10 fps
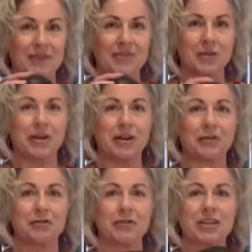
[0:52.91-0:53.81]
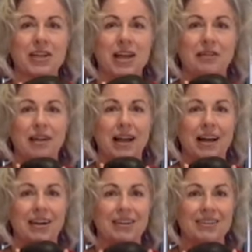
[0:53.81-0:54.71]
So we're going to feature
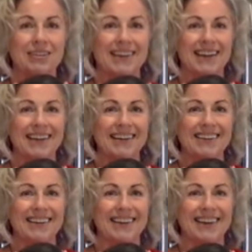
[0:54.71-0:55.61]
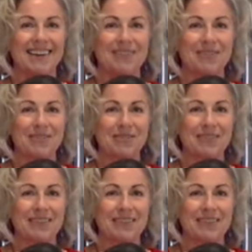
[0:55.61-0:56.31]
avocado today in our Food with